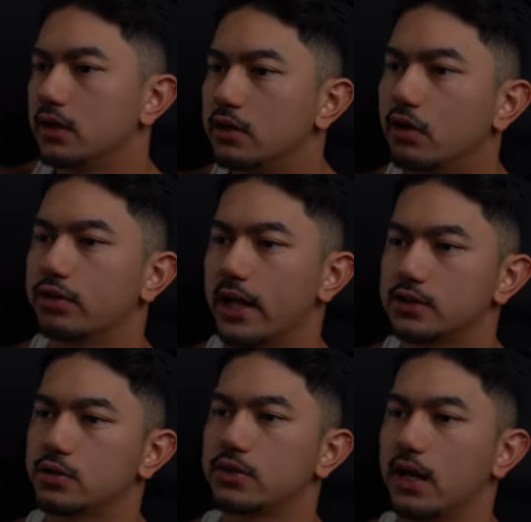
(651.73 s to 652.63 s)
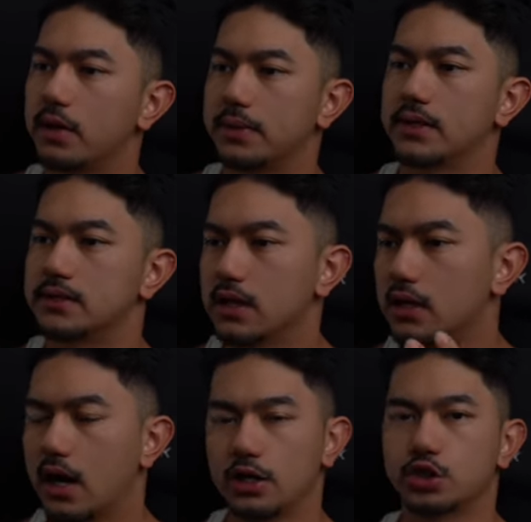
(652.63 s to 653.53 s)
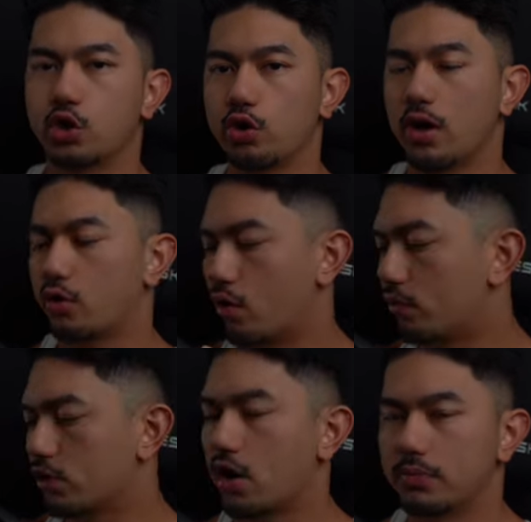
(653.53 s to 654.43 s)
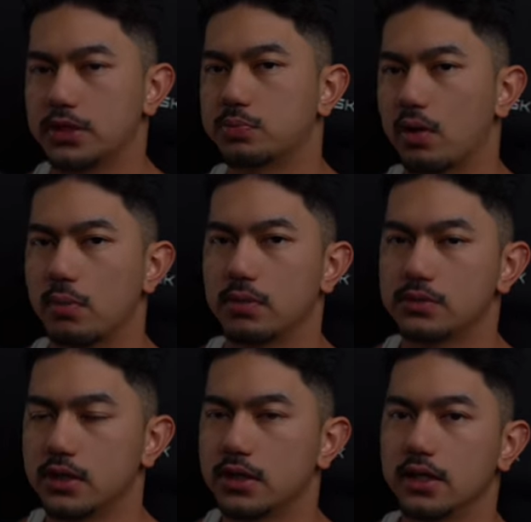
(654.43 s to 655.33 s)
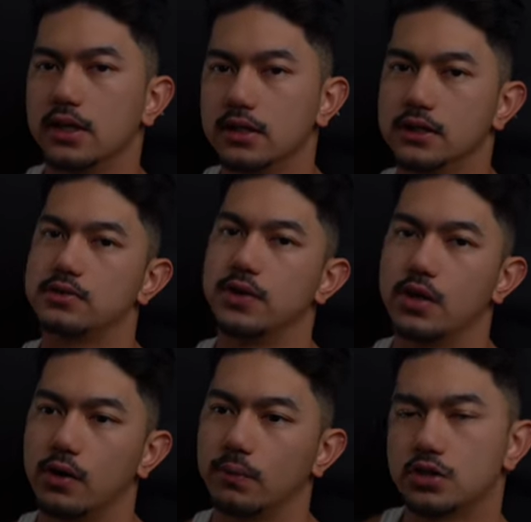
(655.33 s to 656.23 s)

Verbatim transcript: you know, that's okay because I'll show you how to overcome these problems in this video.